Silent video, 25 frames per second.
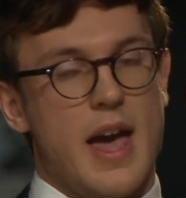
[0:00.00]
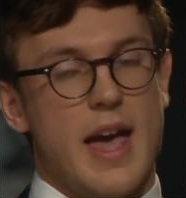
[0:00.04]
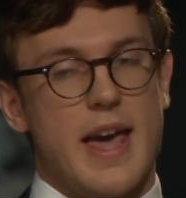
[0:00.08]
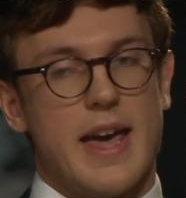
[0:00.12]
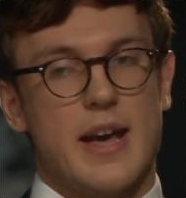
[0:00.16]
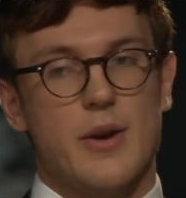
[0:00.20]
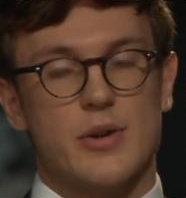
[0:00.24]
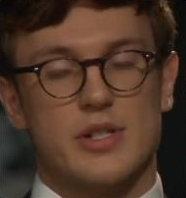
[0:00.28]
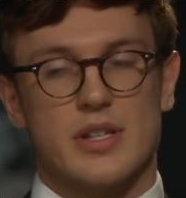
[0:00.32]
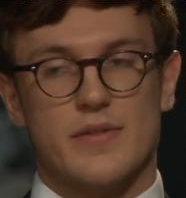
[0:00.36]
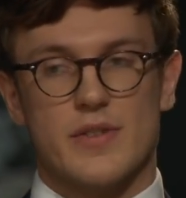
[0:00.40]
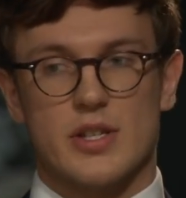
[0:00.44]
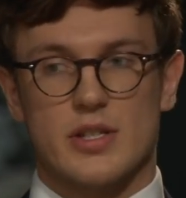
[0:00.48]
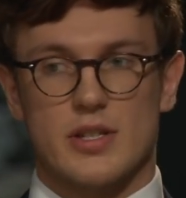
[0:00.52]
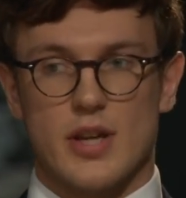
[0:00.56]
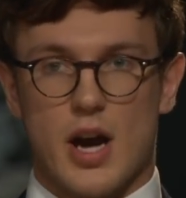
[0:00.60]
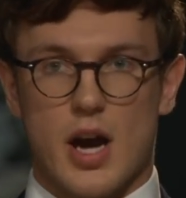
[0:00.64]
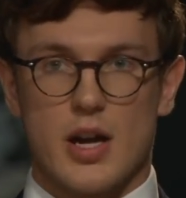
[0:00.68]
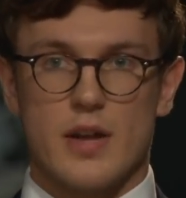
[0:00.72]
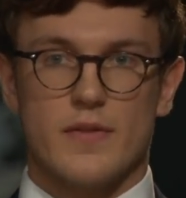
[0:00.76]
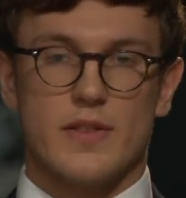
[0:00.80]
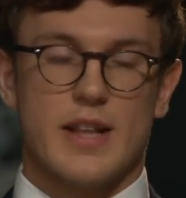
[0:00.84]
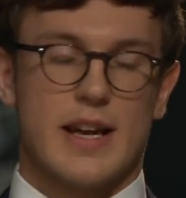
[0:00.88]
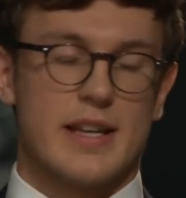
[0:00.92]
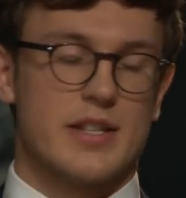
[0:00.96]
It was at the start
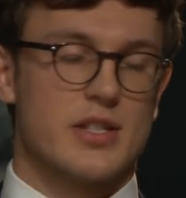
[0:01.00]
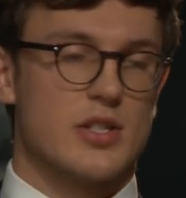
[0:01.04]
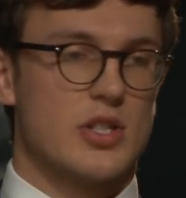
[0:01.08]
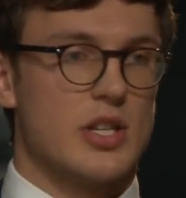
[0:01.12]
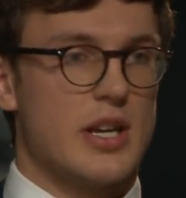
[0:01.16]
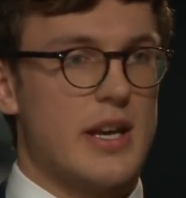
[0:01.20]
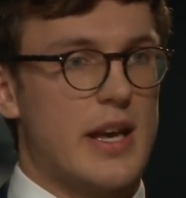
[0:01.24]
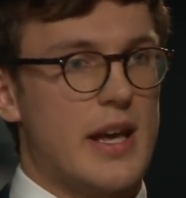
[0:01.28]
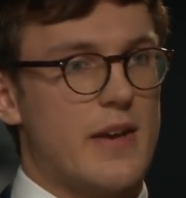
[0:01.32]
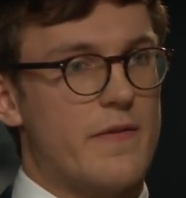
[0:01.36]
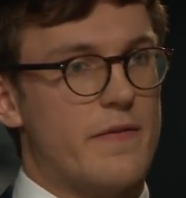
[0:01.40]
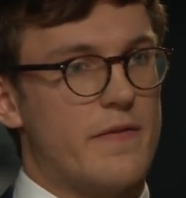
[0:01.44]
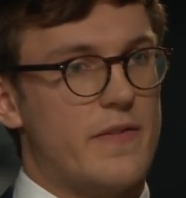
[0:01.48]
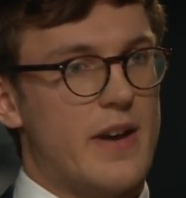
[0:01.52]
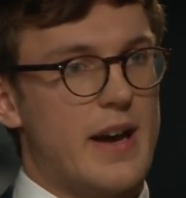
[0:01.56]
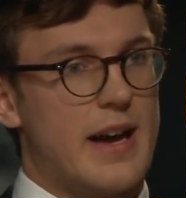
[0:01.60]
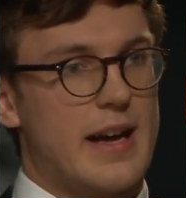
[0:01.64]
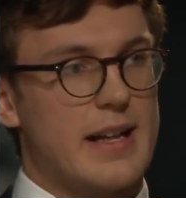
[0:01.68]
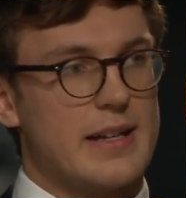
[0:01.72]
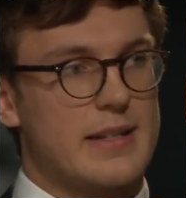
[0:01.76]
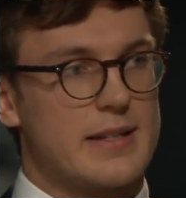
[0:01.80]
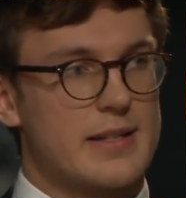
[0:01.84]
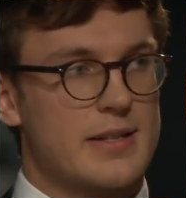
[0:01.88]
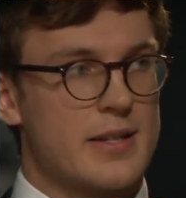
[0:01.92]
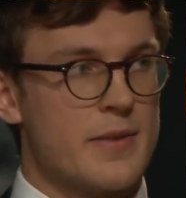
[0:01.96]
of last year
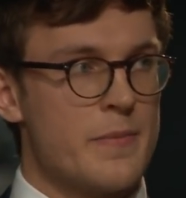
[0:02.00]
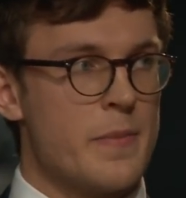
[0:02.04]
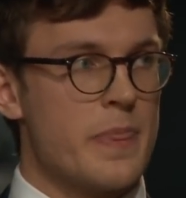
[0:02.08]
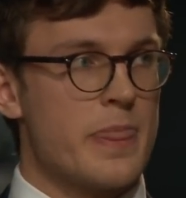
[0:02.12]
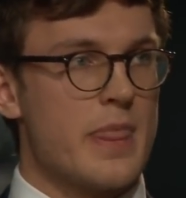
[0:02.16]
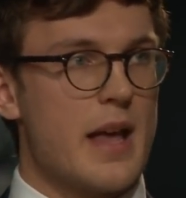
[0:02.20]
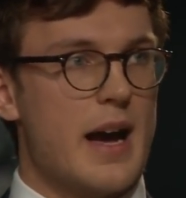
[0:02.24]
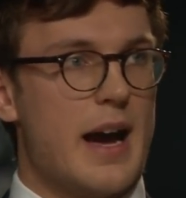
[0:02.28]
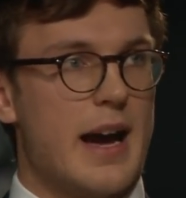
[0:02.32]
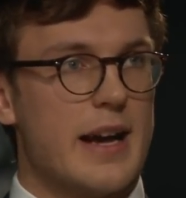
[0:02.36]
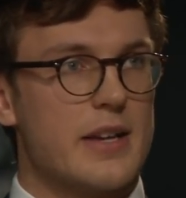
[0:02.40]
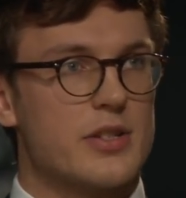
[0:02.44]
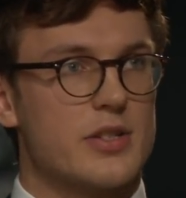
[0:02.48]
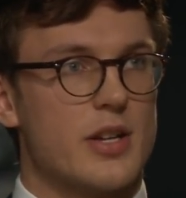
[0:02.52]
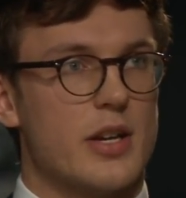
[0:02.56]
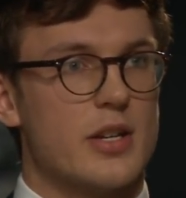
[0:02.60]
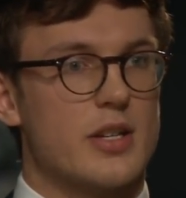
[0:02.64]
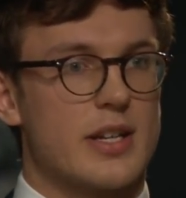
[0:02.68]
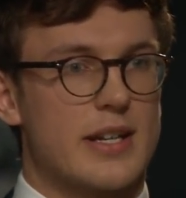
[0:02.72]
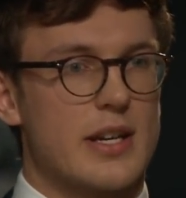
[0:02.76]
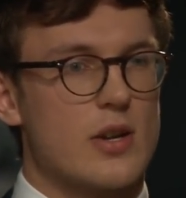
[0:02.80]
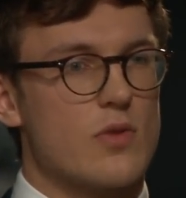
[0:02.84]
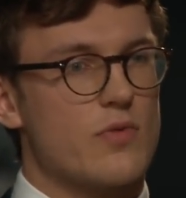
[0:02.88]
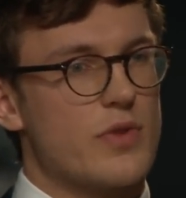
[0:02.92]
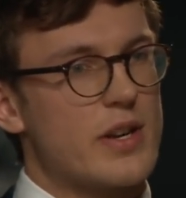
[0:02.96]
that I started to
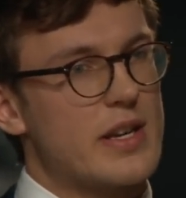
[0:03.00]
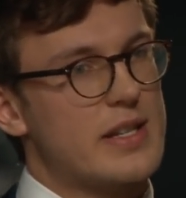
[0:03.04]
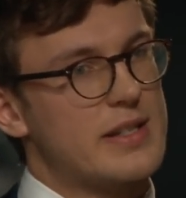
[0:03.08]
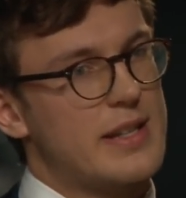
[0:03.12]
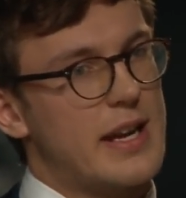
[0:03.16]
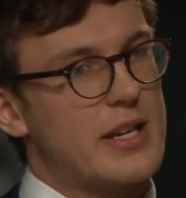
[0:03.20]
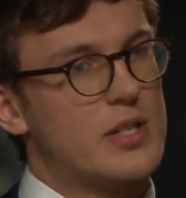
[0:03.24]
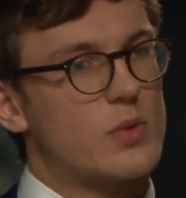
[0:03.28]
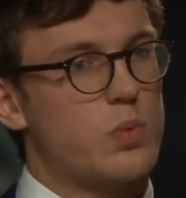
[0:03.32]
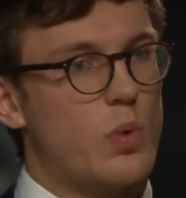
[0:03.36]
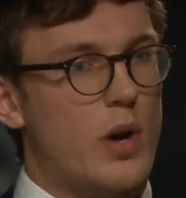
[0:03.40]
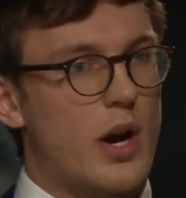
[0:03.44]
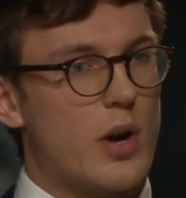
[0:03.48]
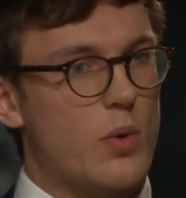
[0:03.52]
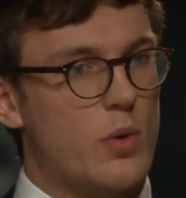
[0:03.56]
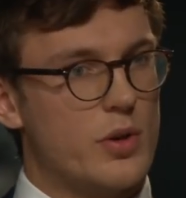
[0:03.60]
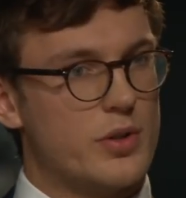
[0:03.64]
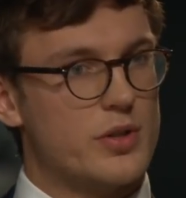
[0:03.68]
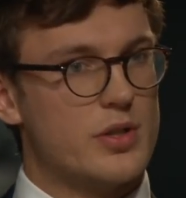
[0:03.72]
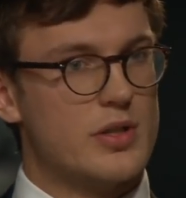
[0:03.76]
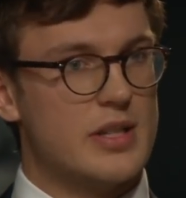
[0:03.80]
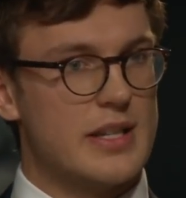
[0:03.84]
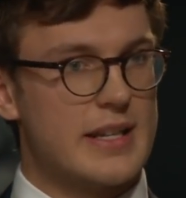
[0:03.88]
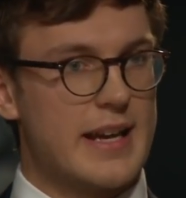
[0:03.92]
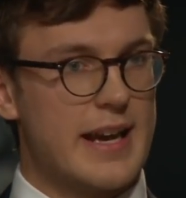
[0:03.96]
kind of reassess what I
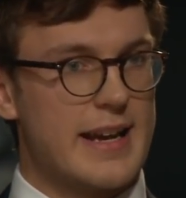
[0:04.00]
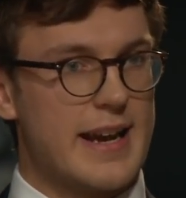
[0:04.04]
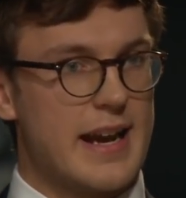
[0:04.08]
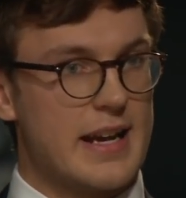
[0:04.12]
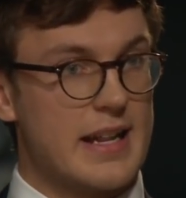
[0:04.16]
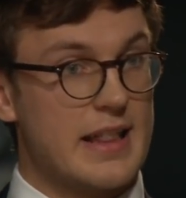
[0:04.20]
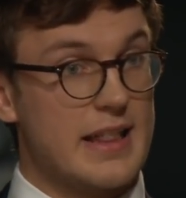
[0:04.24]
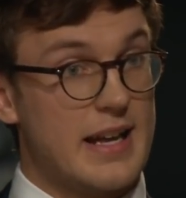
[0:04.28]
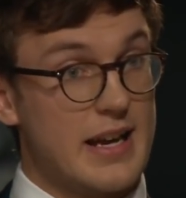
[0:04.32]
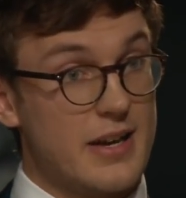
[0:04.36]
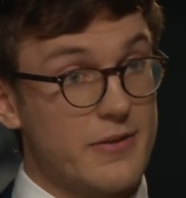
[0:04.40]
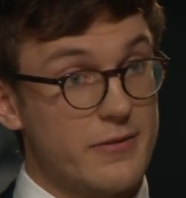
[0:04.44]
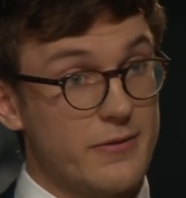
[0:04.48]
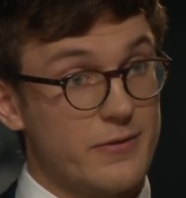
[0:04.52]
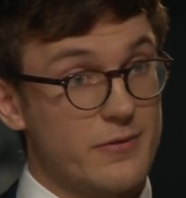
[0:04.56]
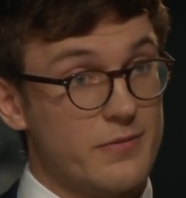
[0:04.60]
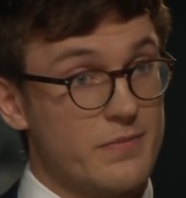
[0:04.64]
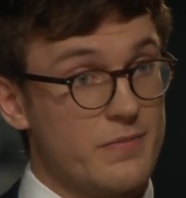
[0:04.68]
wanted to get out of life.